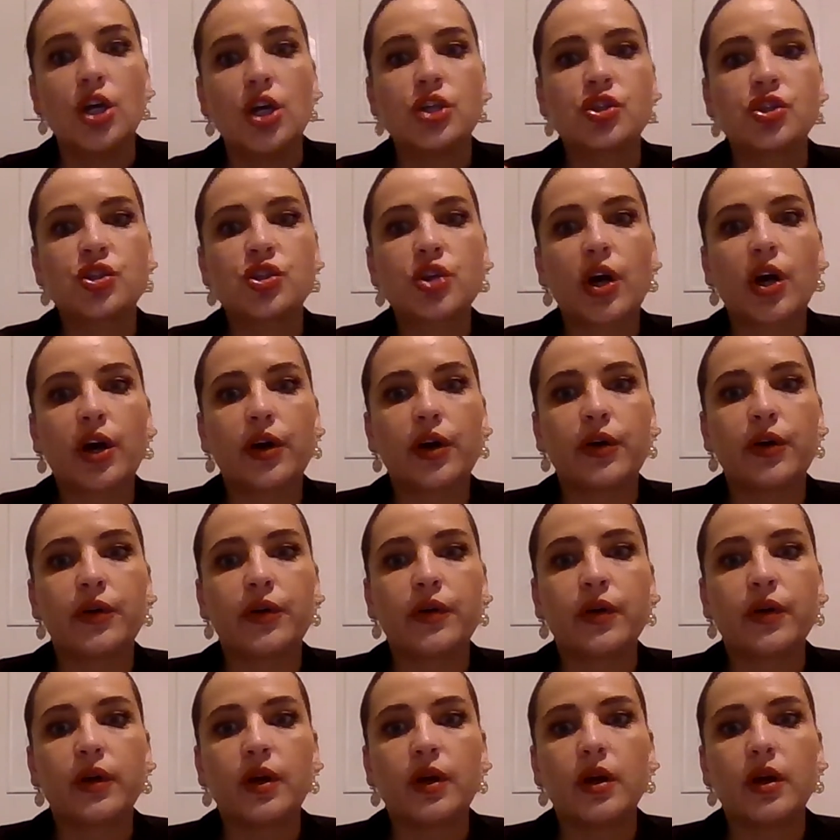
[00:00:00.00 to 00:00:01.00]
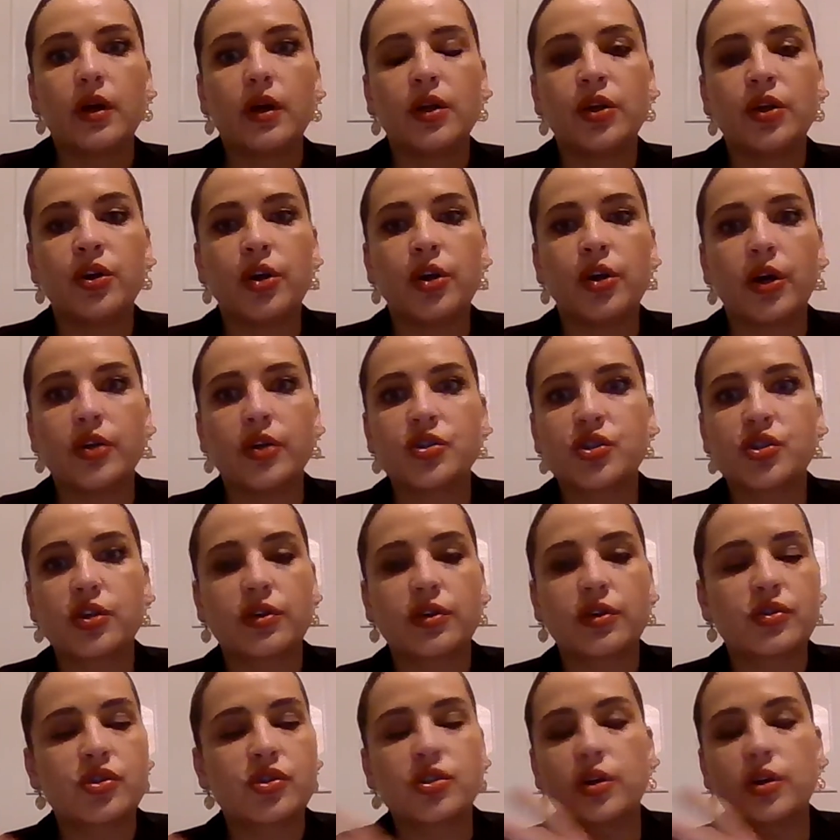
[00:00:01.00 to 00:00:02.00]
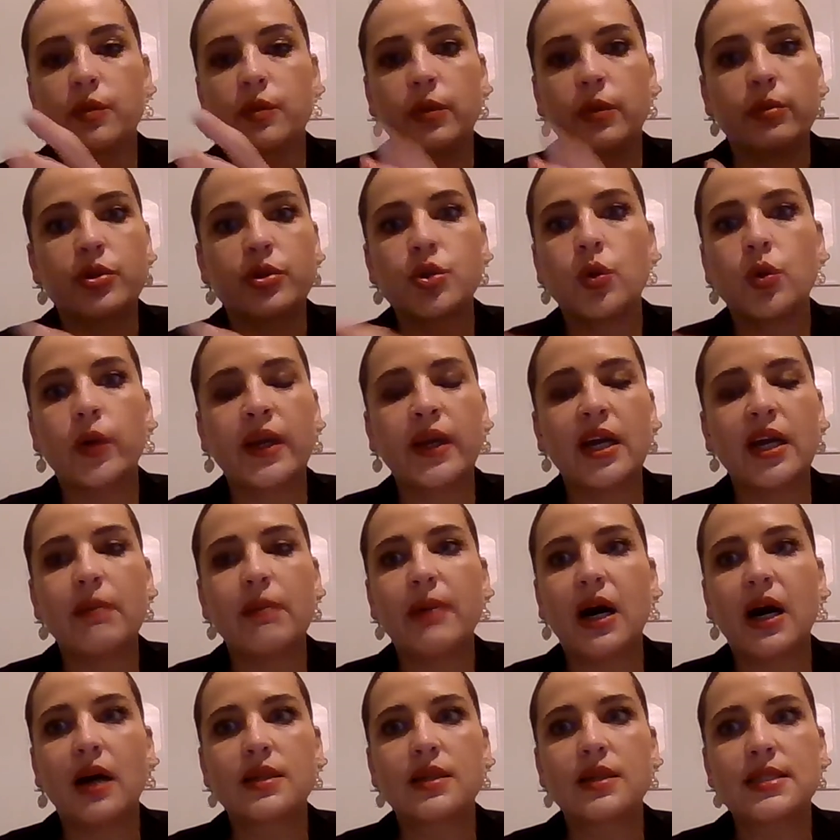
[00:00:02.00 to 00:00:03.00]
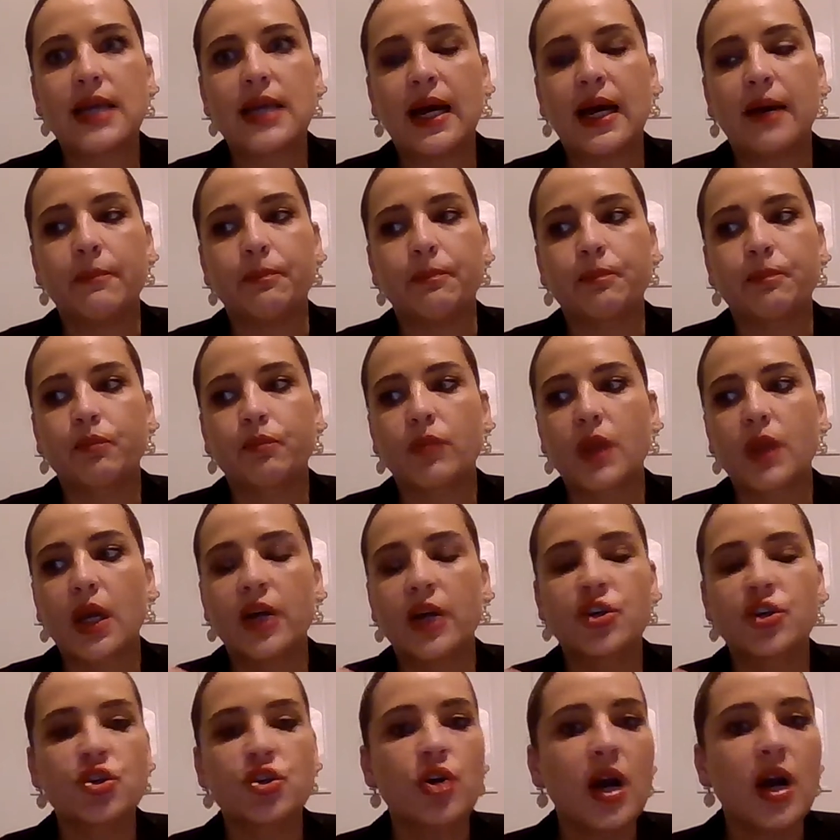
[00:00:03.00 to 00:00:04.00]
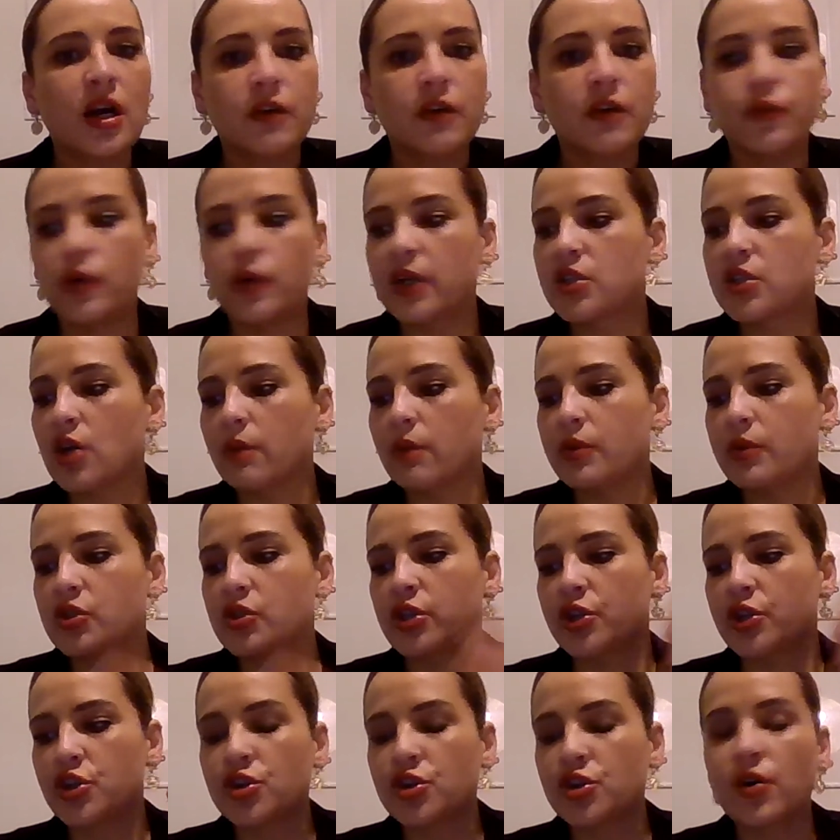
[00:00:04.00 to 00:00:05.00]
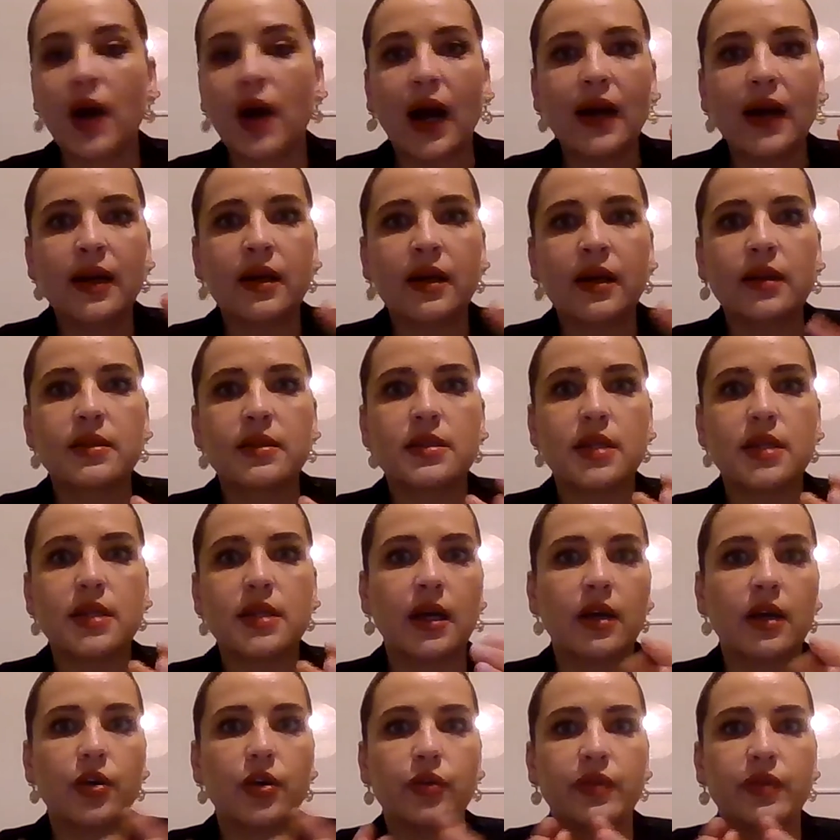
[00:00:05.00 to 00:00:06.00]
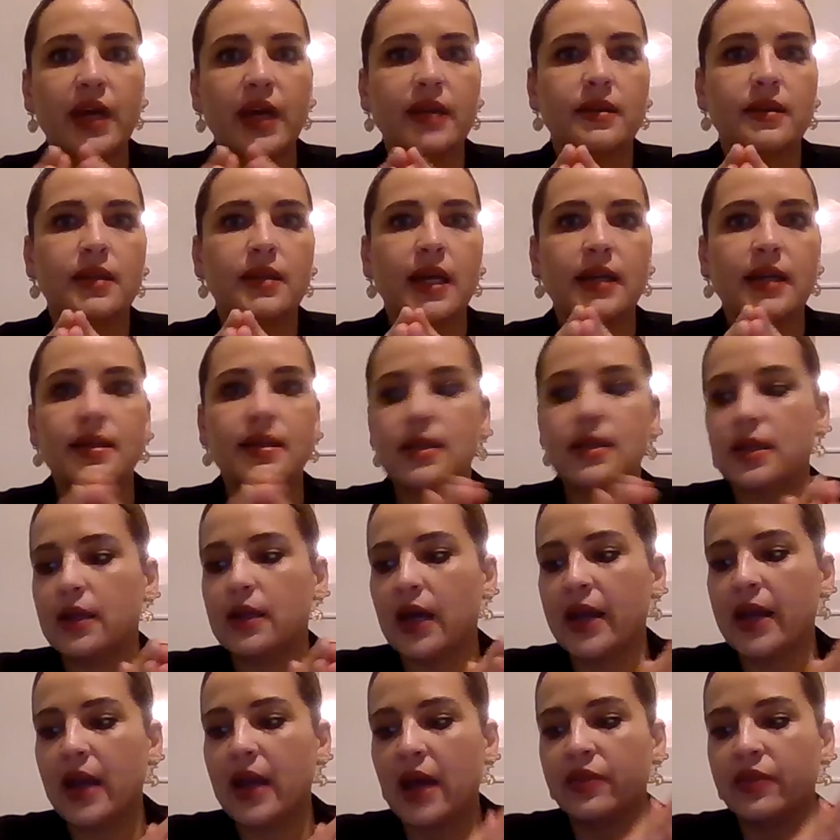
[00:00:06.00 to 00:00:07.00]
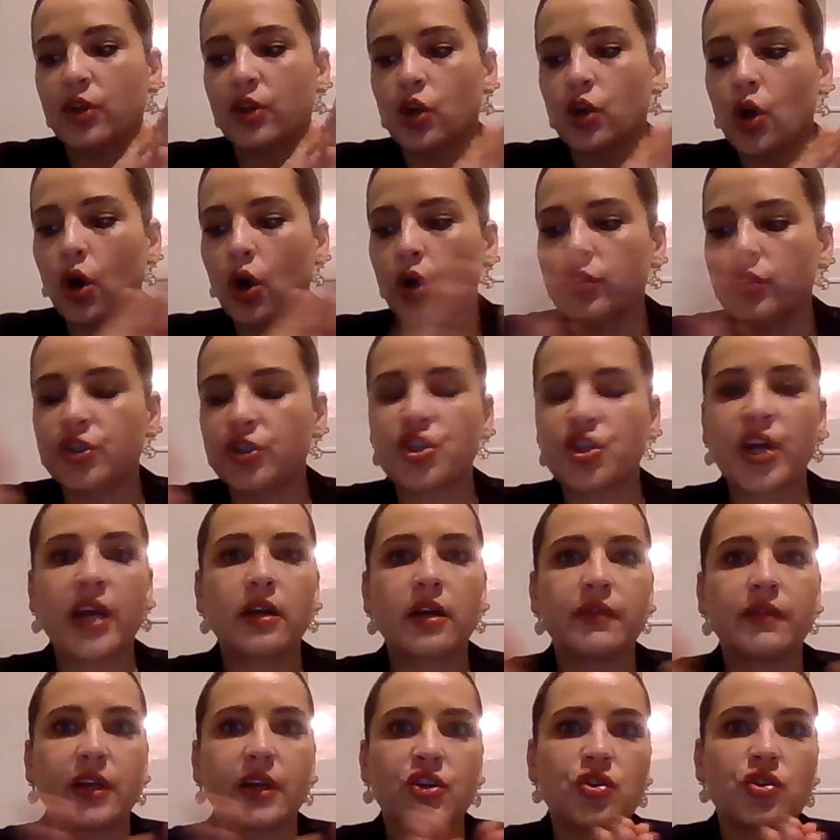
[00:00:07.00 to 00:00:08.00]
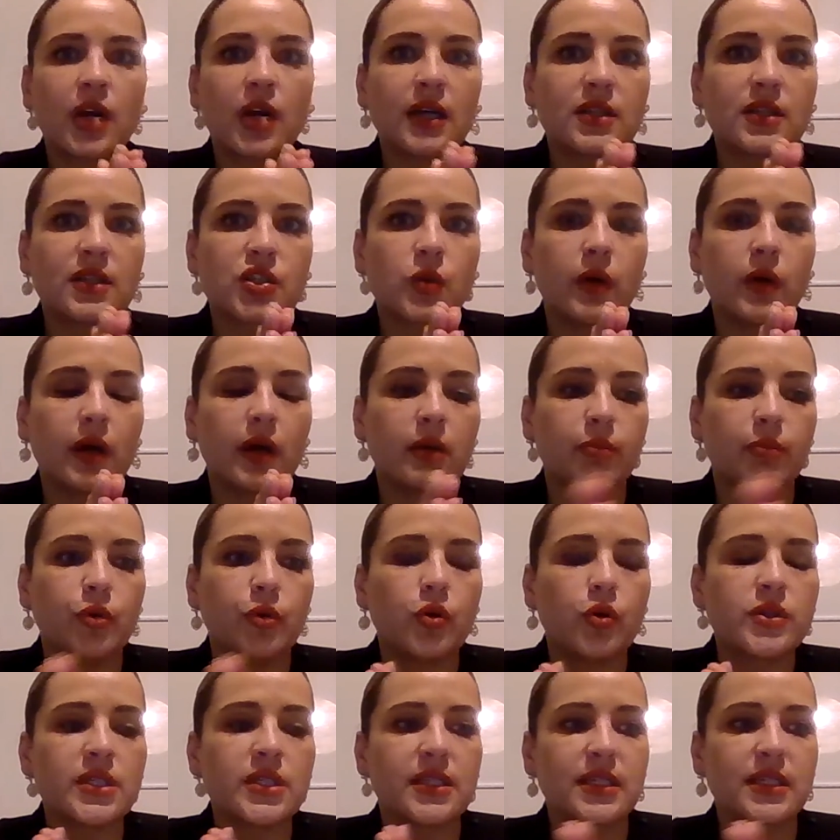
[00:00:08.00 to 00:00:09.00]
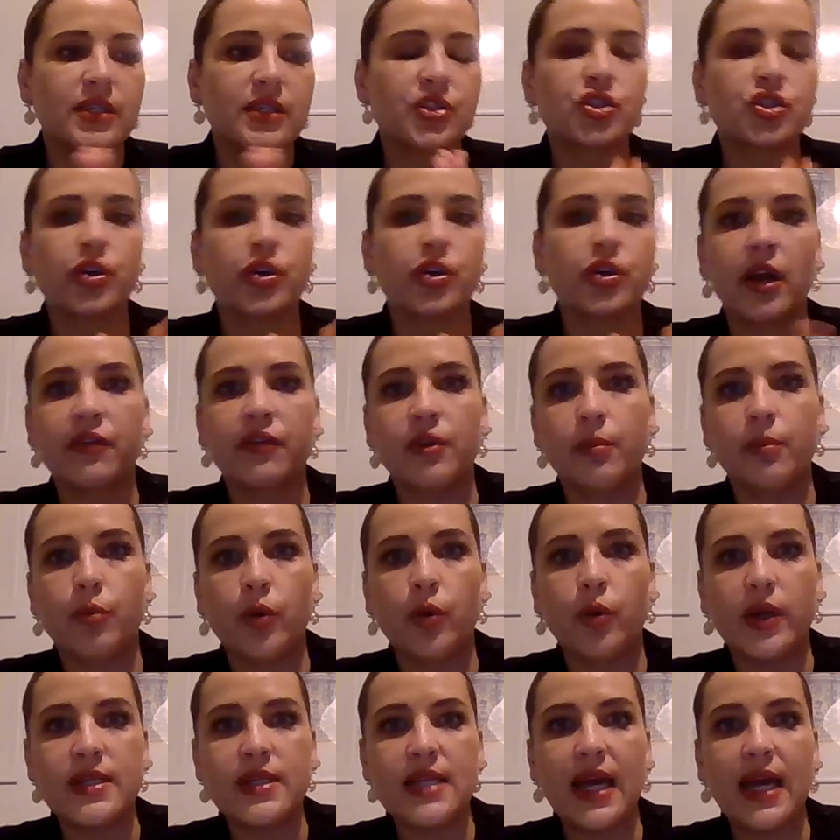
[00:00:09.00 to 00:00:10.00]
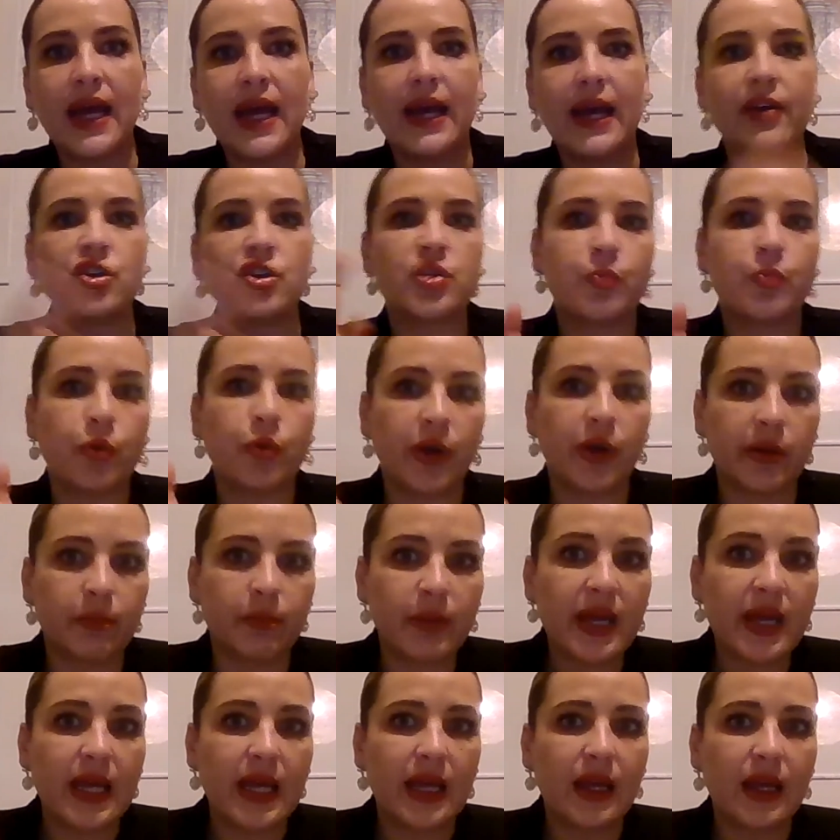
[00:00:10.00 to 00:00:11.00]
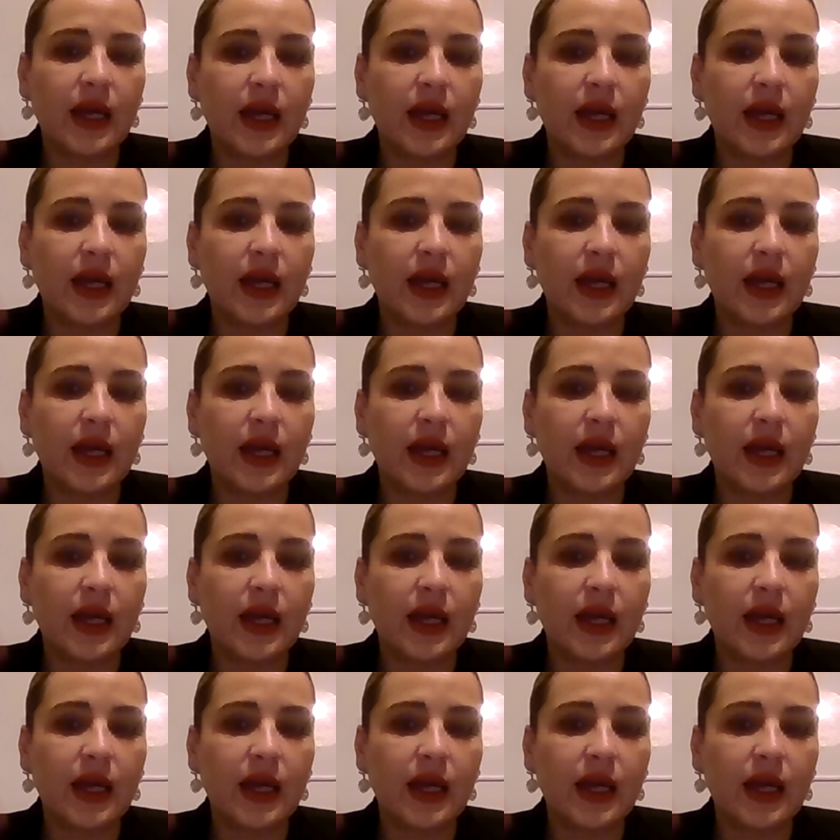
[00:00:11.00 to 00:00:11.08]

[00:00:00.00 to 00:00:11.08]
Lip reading: So, so we were talking about a truck, for example. So a truck, and the cold chain of that truck is quite important, and it's going from point A to point B.